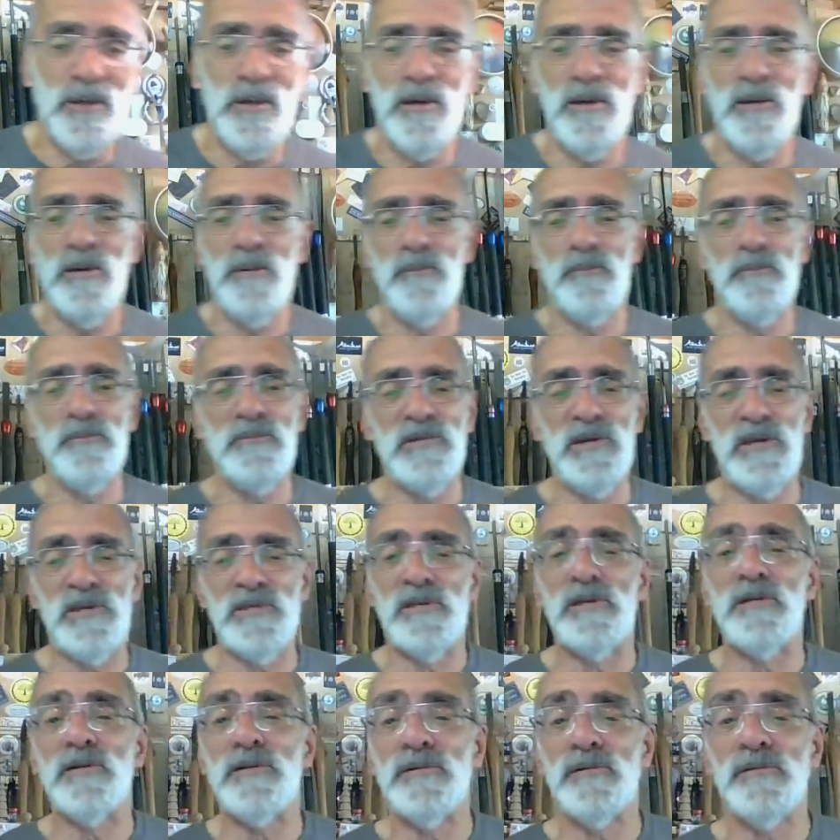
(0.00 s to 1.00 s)
um,
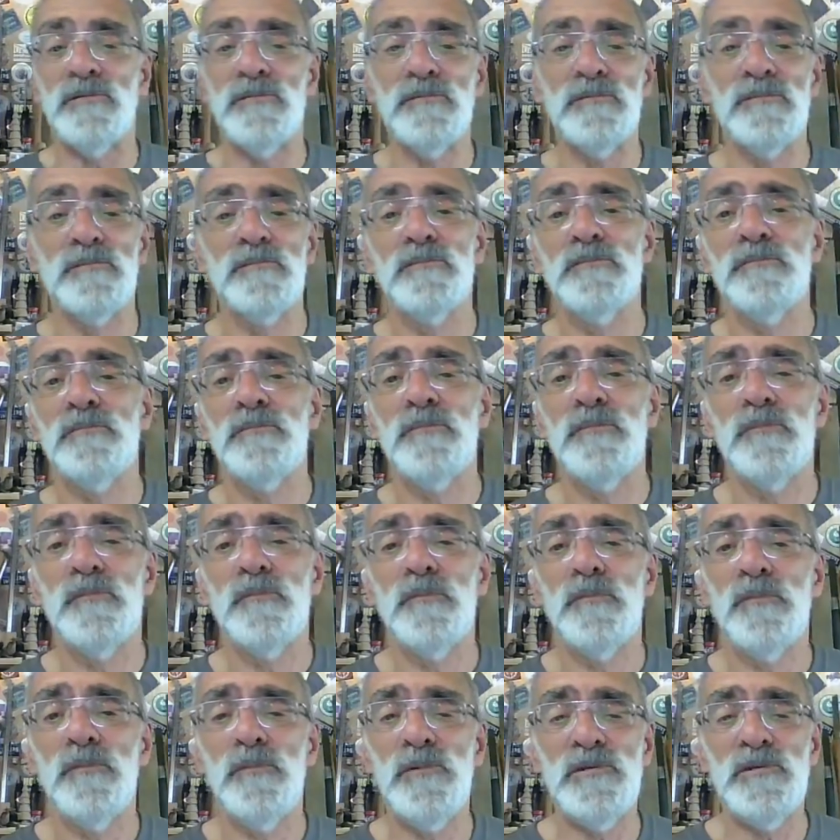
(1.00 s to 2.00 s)
chestnut
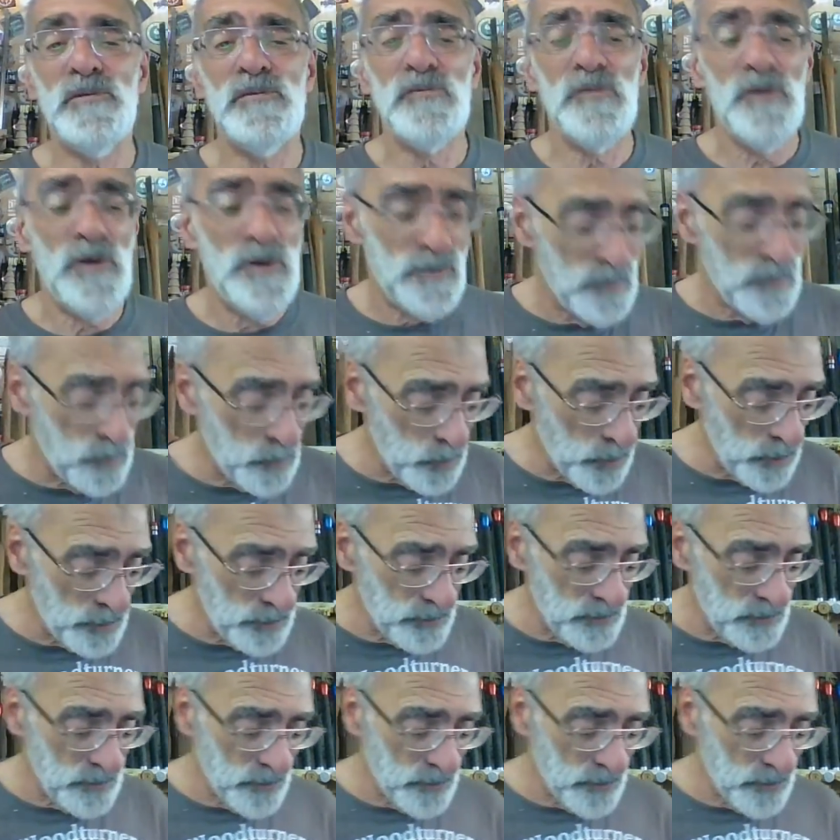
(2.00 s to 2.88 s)
which is rather a wide